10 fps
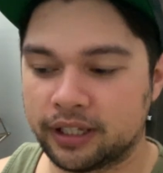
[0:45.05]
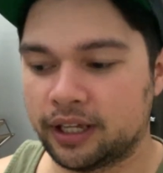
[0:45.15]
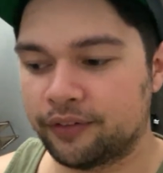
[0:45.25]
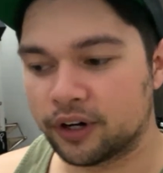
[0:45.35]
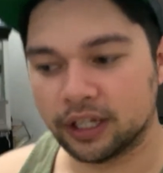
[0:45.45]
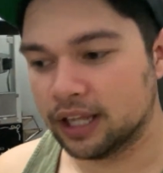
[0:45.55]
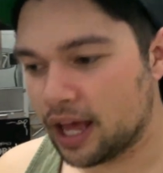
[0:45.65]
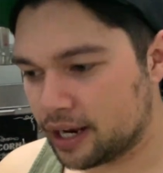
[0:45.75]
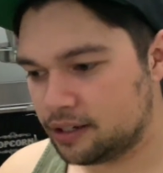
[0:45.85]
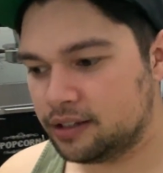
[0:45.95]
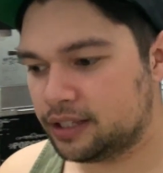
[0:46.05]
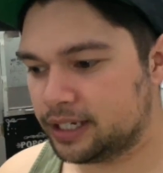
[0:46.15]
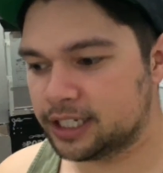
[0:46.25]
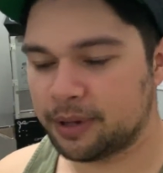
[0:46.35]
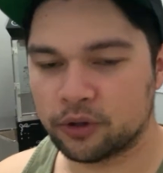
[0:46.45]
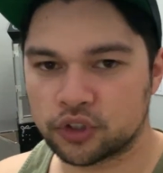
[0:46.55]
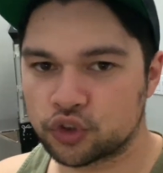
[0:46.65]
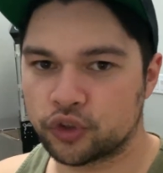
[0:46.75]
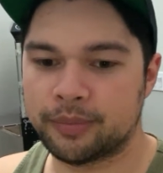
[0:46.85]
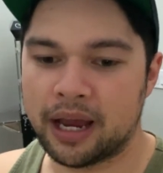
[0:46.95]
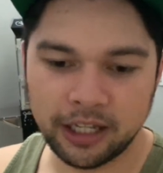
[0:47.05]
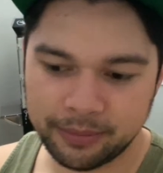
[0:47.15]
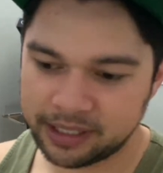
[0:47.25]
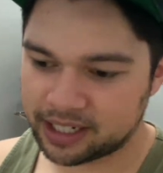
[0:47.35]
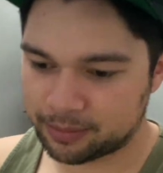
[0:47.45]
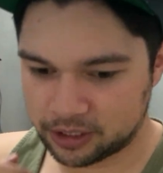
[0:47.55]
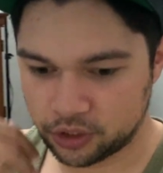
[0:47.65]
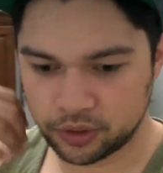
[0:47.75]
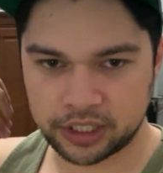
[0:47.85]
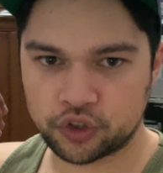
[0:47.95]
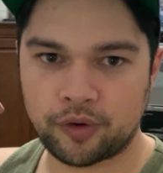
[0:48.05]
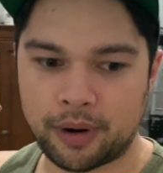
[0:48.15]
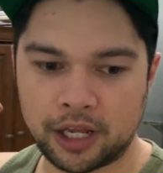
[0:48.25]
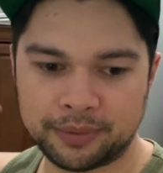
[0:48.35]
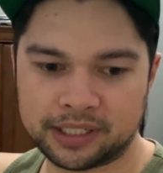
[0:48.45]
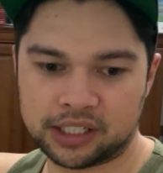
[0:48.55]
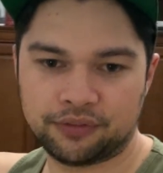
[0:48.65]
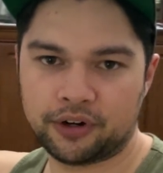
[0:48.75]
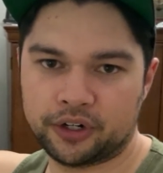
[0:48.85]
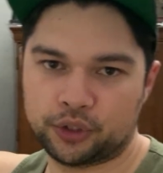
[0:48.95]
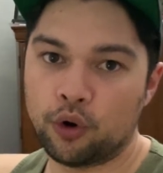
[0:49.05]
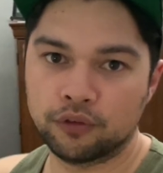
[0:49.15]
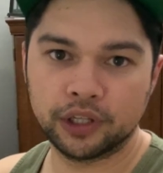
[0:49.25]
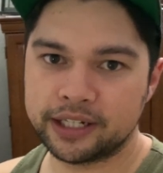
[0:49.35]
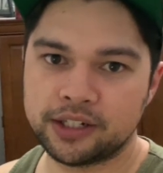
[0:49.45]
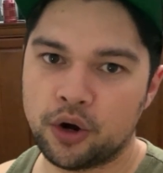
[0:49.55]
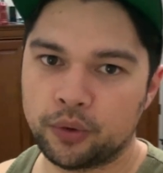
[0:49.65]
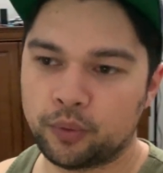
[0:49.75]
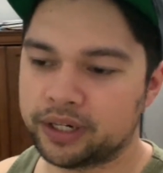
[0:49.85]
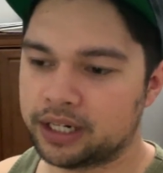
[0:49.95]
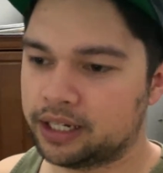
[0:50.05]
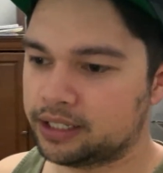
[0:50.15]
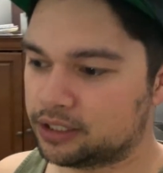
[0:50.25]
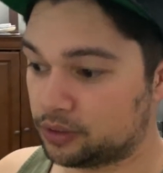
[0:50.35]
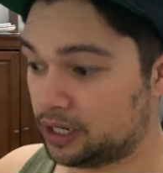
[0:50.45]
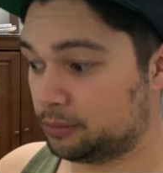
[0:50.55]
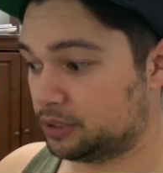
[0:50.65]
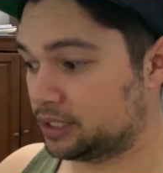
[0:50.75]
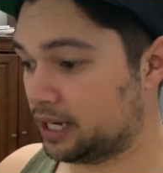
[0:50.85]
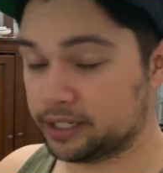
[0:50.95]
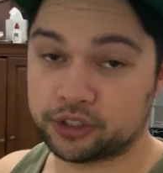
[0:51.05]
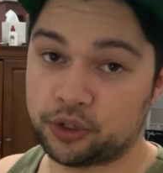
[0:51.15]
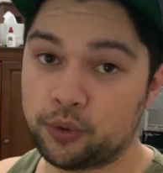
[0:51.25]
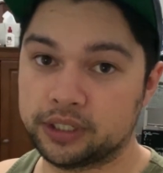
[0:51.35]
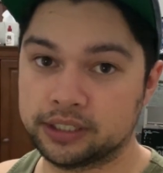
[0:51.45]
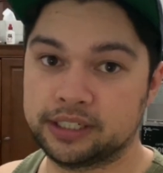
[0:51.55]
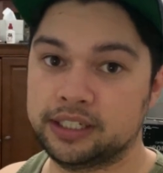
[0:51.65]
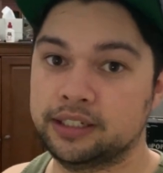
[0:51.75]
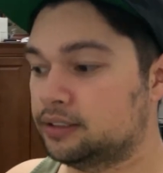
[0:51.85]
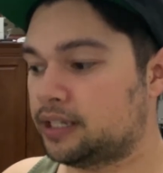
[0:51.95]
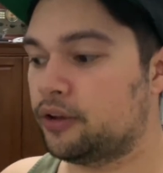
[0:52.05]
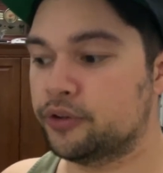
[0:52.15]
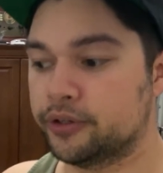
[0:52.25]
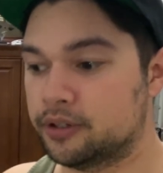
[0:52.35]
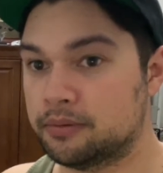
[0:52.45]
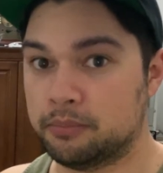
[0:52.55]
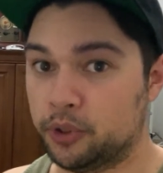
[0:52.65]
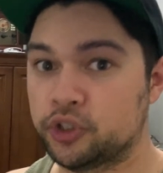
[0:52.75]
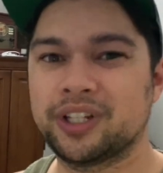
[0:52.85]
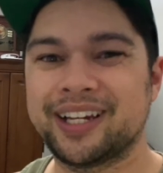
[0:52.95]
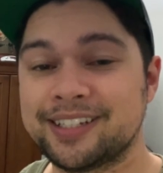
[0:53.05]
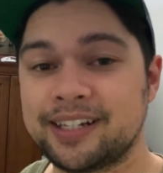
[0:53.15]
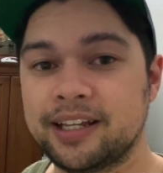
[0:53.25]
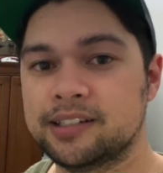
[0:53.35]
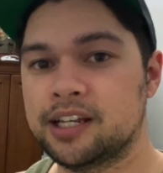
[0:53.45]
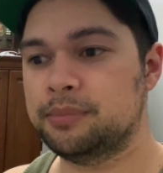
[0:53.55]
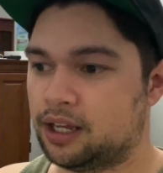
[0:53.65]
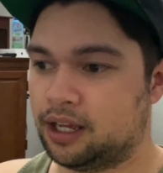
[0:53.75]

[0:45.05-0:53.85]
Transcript: I've heard a lot of good things about Streamelements. I've been using Streamelements as far as overlays go and whatnot. And so now I'm just kind of stoked to see how their merch line stands up.